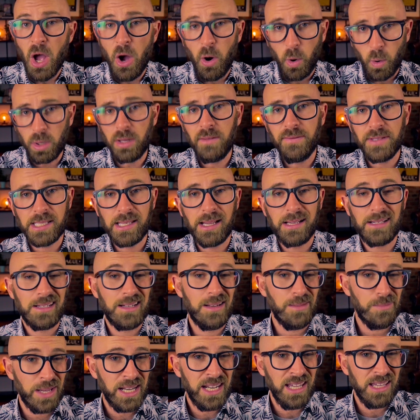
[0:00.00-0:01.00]
All of a
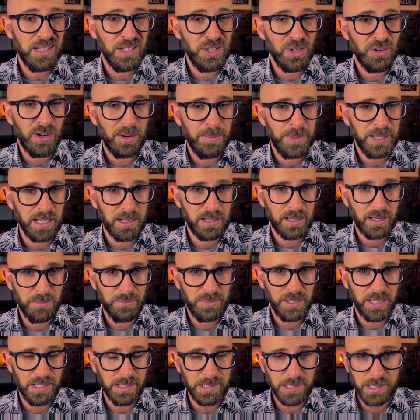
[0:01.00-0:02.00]
sudden, many European
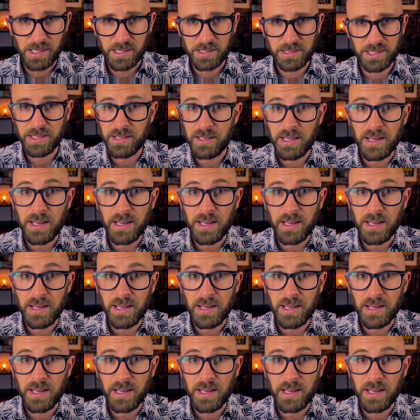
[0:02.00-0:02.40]
companies started